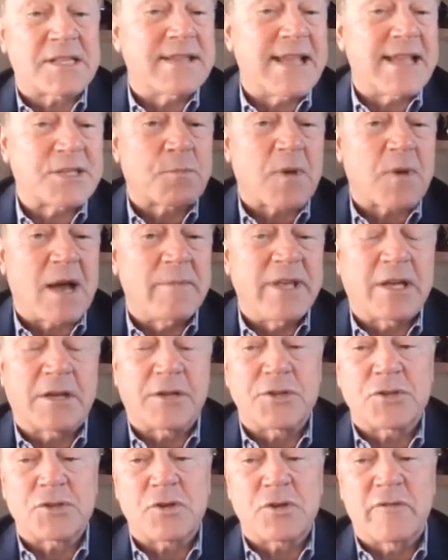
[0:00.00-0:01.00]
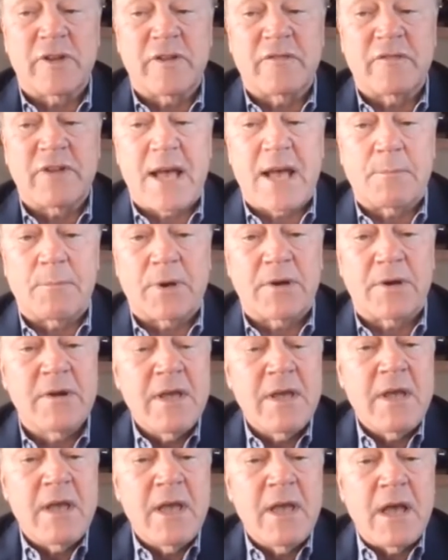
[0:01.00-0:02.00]
and that's probably a conservative number.
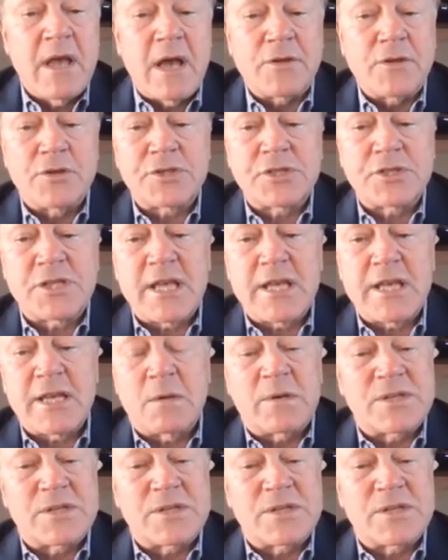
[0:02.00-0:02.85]
You're seeing it